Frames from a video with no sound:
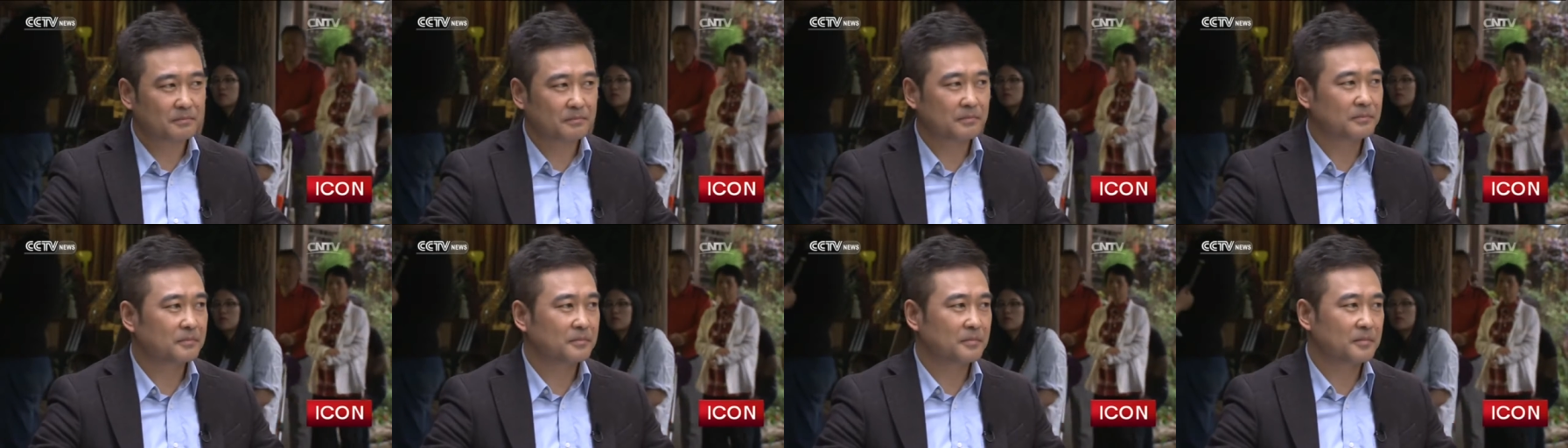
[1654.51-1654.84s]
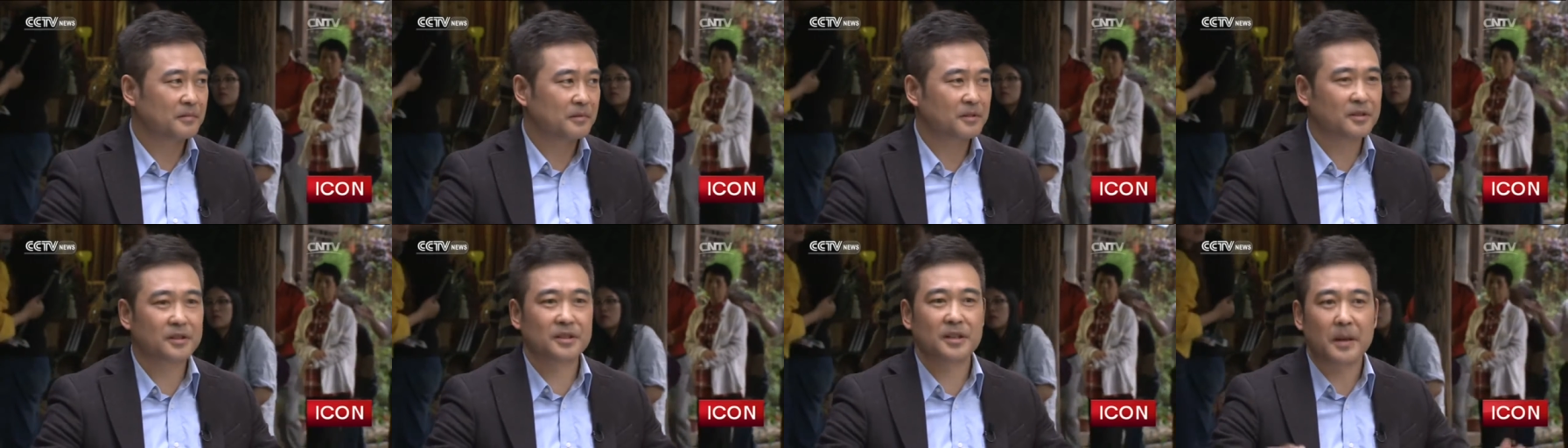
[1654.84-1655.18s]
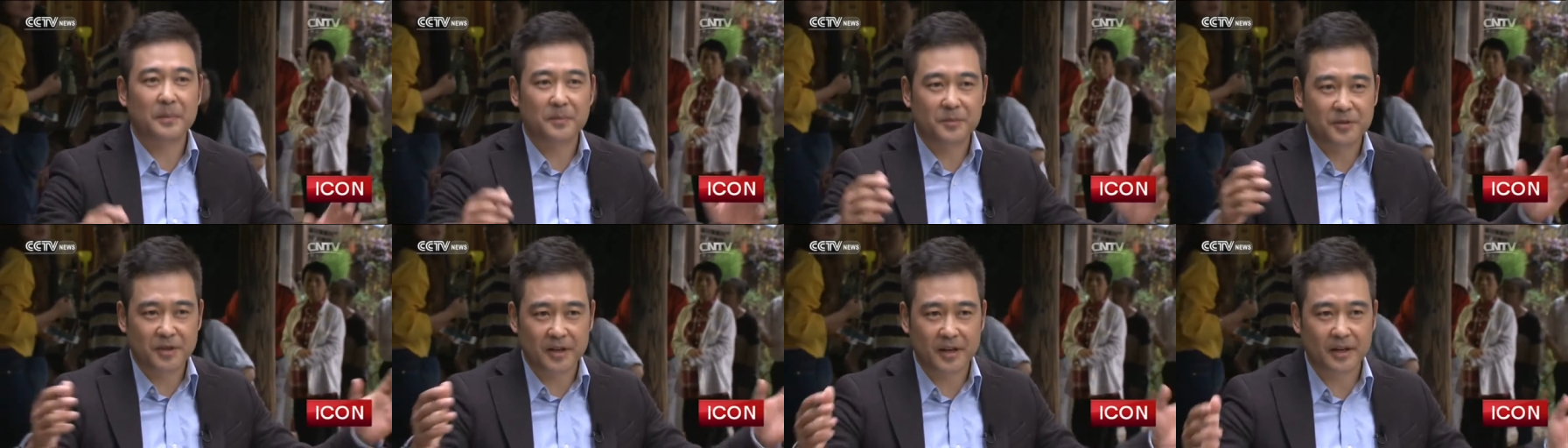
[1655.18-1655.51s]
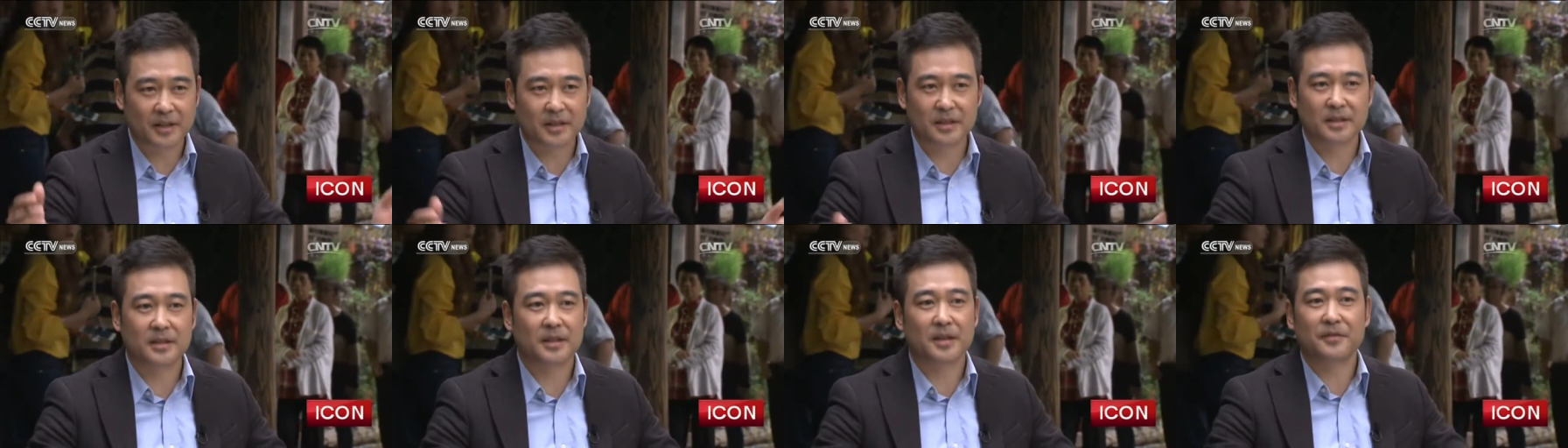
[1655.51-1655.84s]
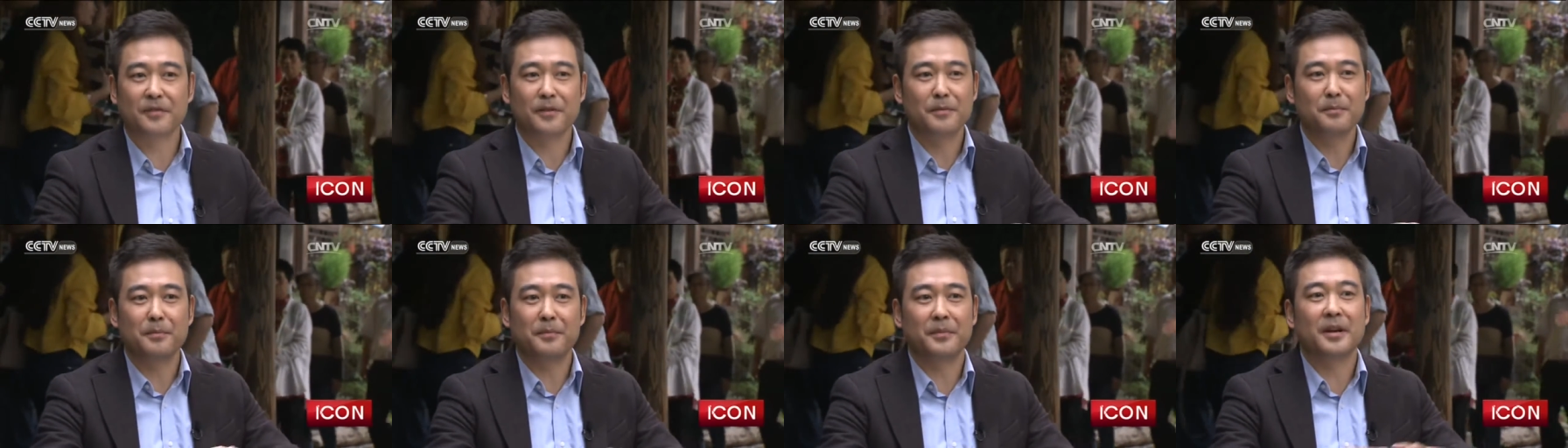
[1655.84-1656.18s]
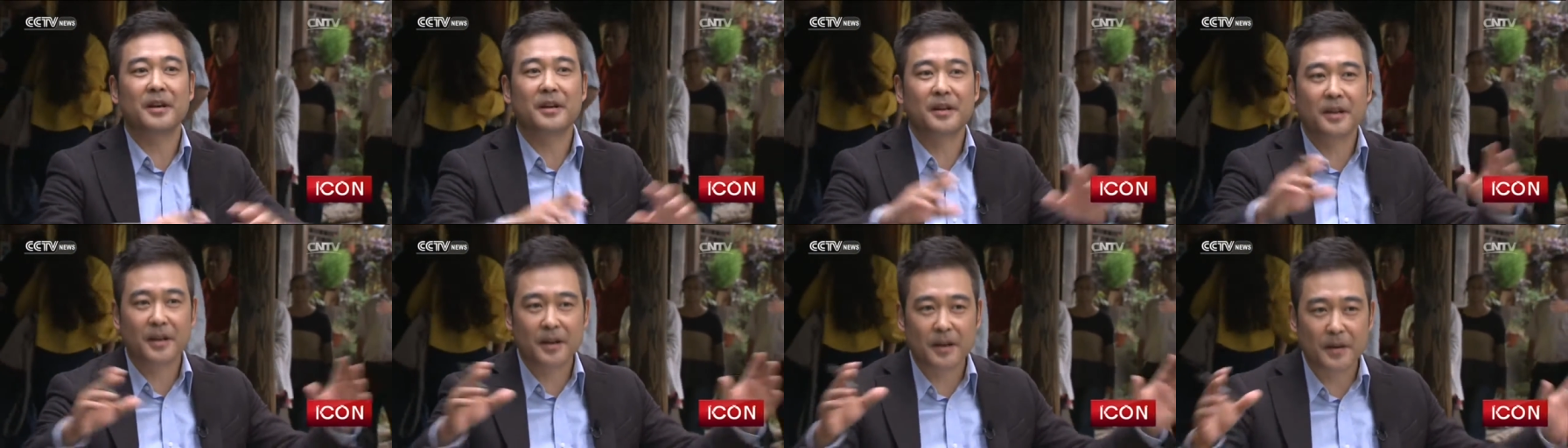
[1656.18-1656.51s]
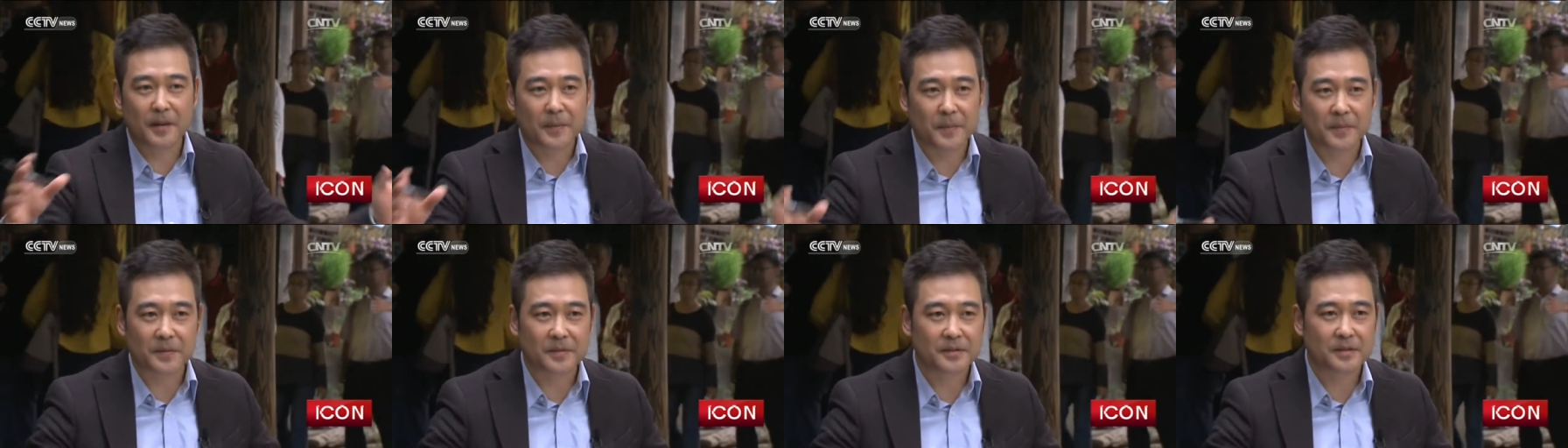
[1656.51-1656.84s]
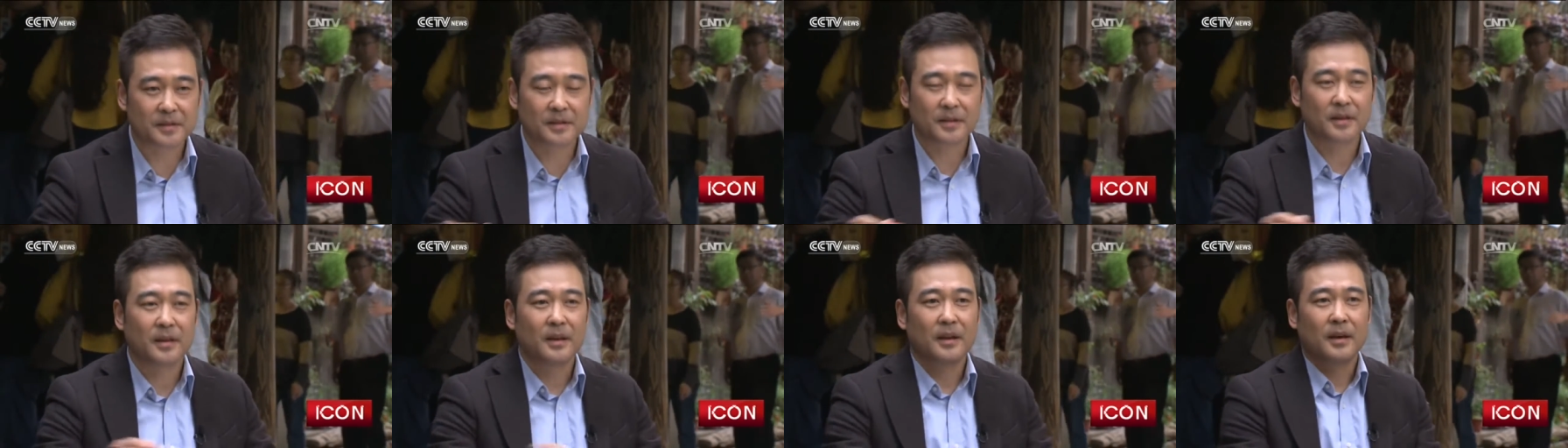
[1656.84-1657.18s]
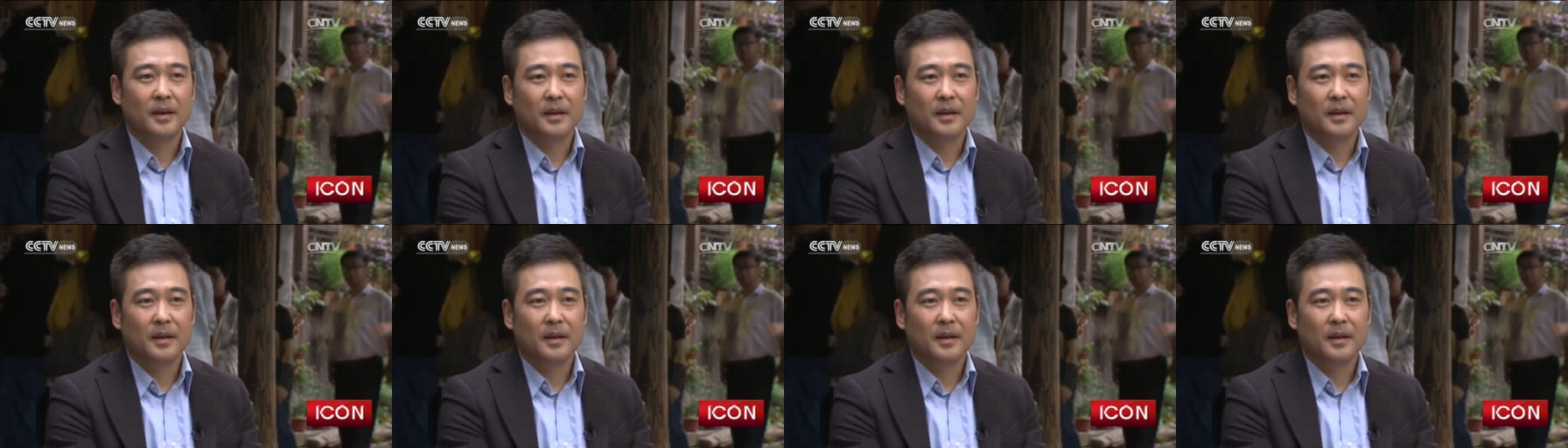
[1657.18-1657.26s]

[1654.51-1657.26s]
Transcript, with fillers: mediums, subjects, different yeah. mediums.